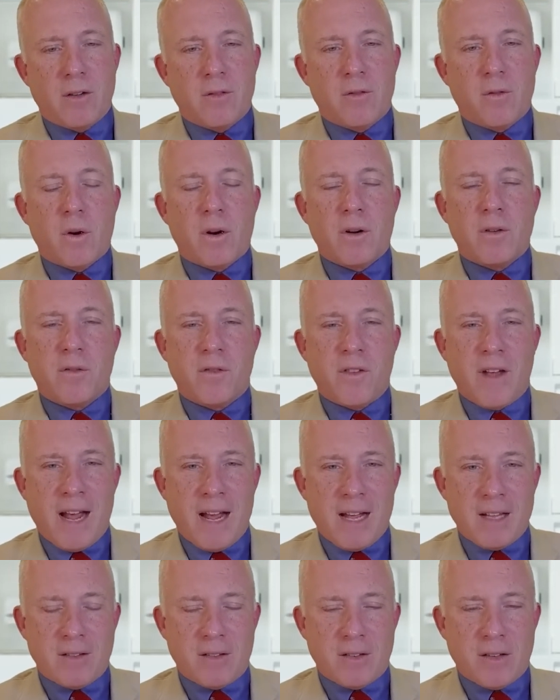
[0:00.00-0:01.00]
for
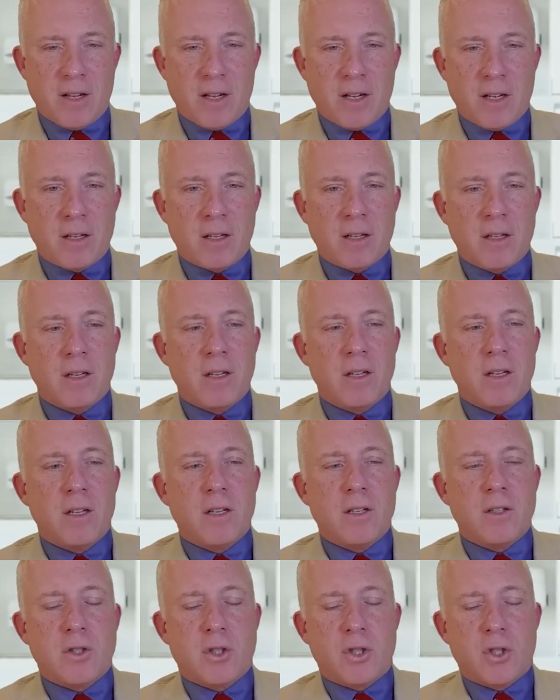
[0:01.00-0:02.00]
advancing
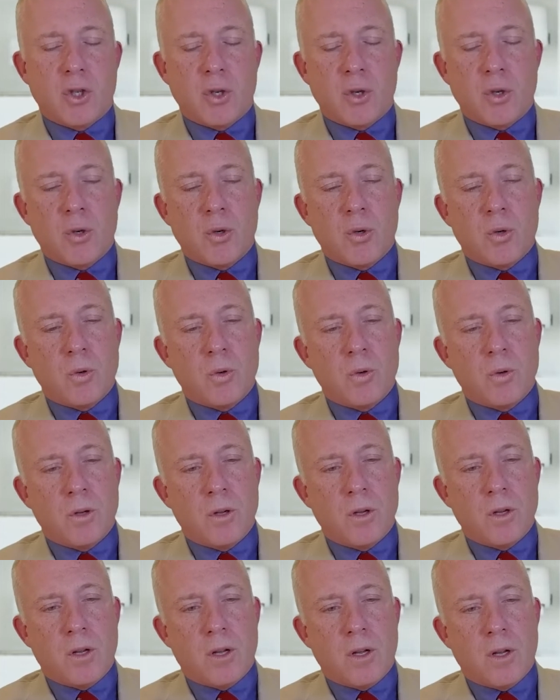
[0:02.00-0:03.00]
to
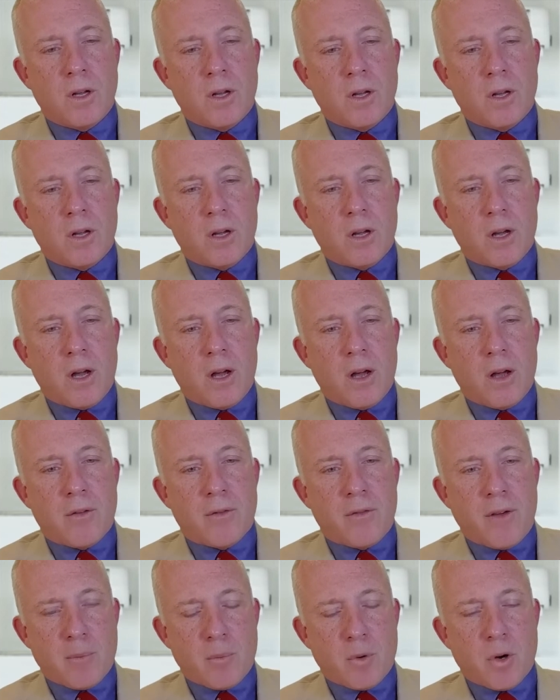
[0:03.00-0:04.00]

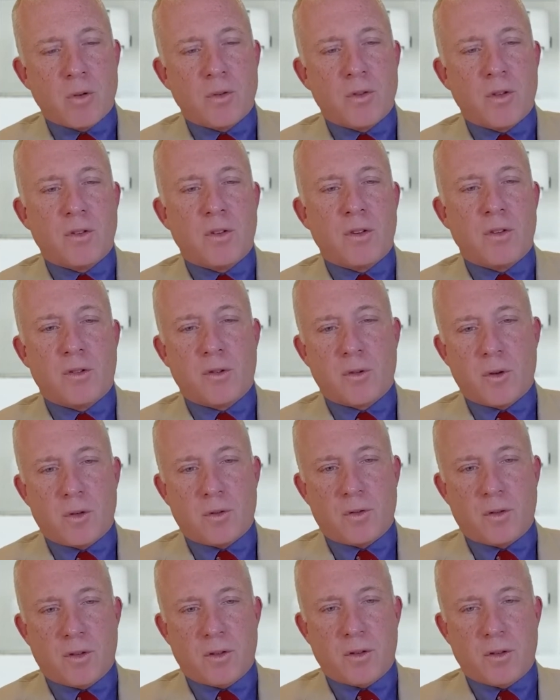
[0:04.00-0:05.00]
fibrosis and
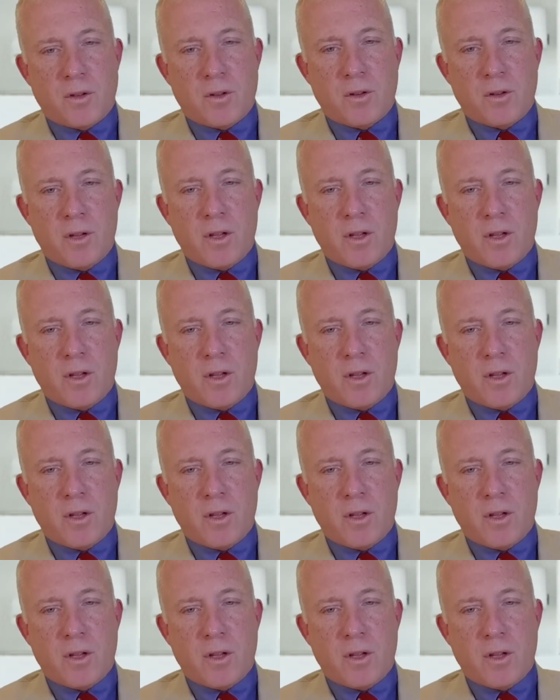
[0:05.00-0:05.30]
cirrhosis.